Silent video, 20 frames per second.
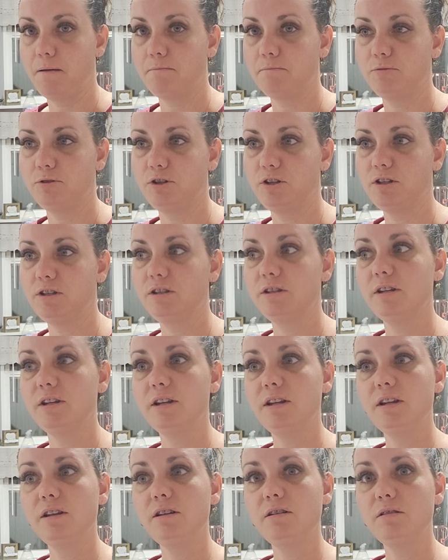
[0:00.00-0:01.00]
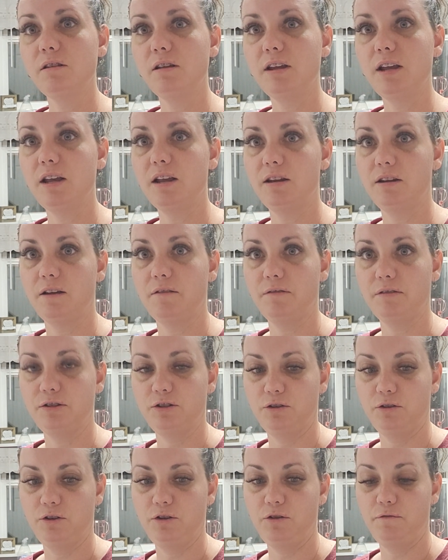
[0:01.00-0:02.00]
Just enough
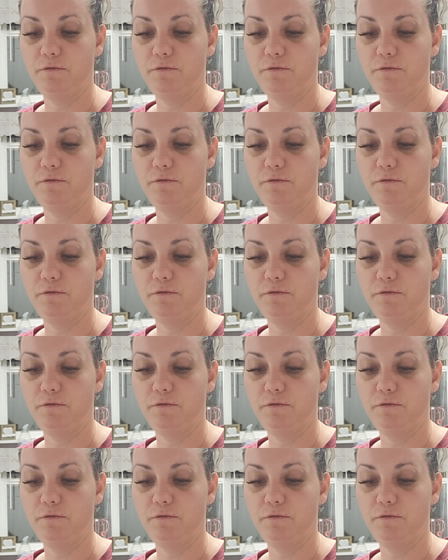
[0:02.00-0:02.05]
until you